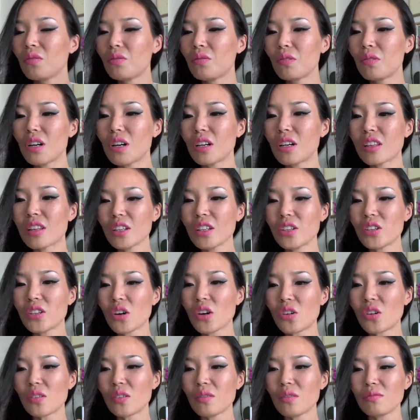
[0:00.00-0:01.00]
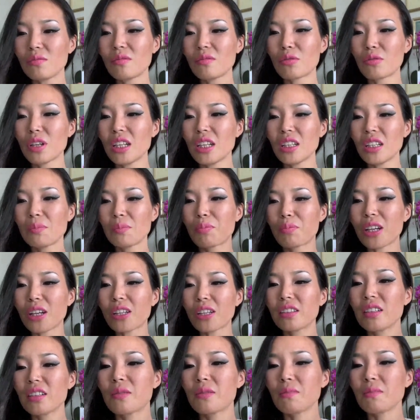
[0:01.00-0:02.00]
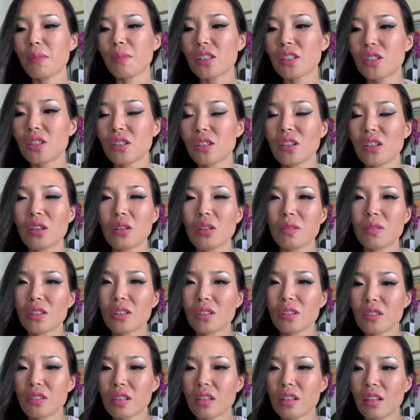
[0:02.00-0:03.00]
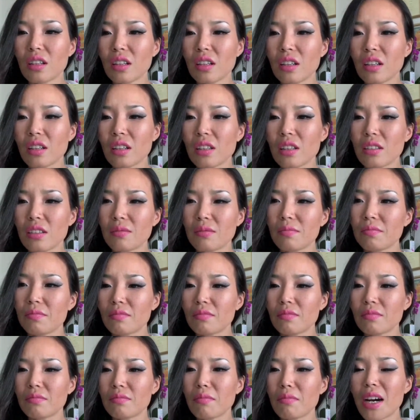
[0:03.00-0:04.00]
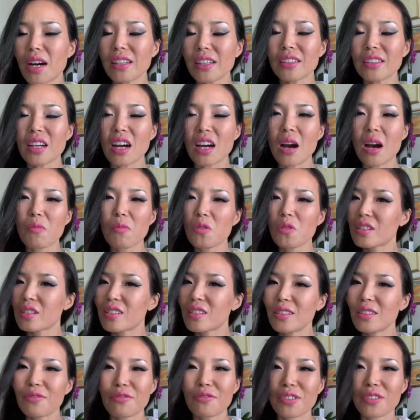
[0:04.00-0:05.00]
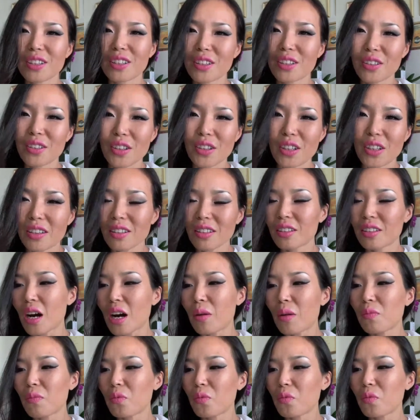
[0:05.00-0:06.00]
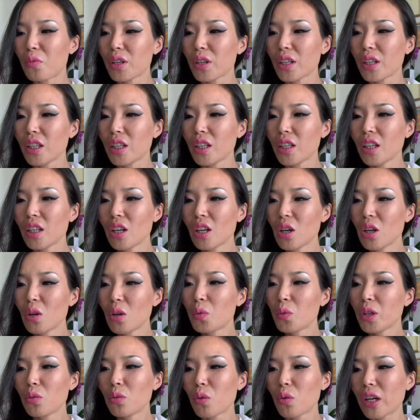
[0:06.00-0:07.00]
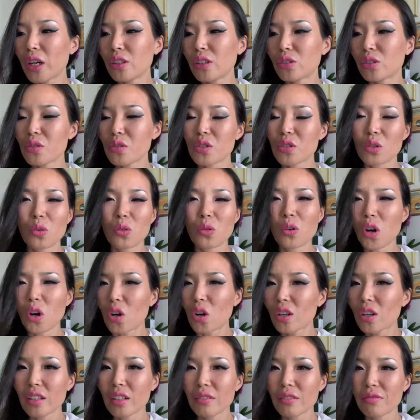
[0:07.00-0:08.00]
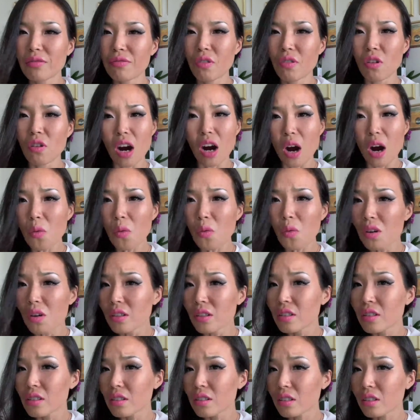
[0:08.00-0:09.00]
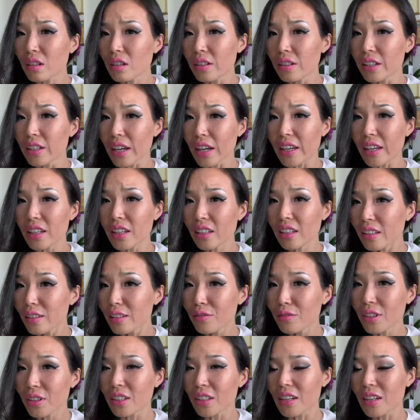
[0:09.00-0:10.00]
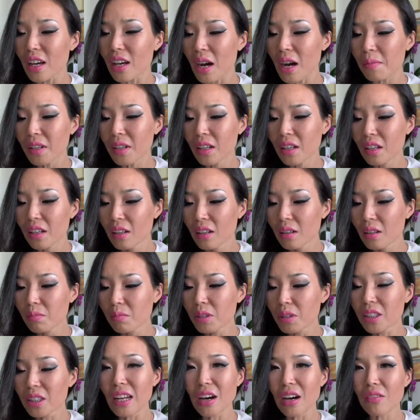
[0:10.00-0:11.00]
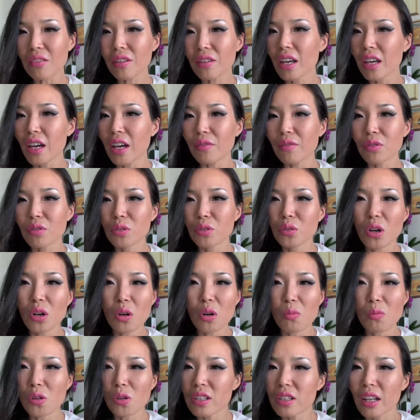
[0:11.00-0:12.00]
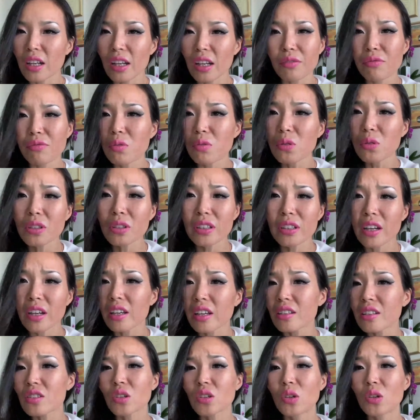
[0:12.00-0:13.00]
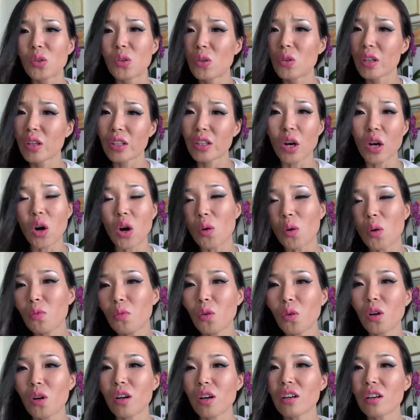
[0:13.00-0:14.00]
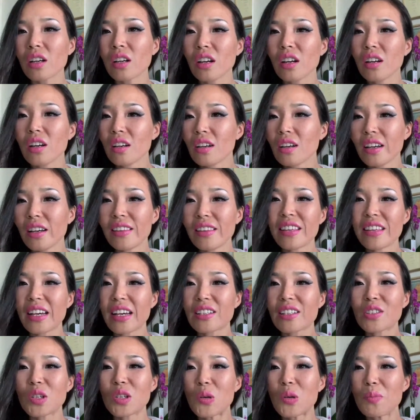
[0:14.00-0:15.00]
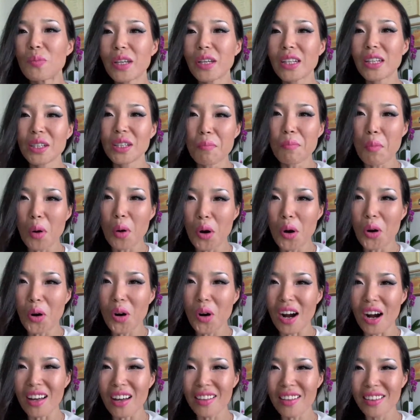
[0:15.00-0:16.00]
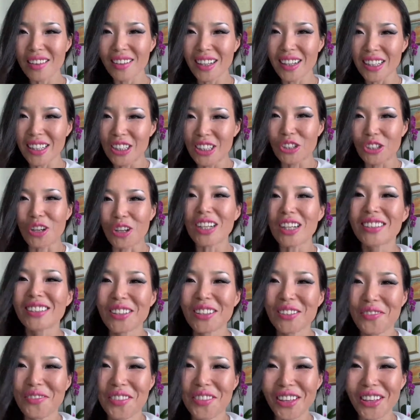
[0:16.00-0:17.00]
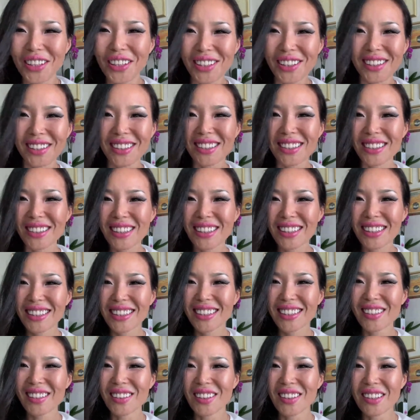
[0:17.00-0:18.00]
Well, they don't really practice much, you know, because uh, my time was different. You know, at the time we we went to school only four hours a day in Vietnam, uh-huh. but now they have to do almost like full day at school and homework, and there are so many more other attractive things. You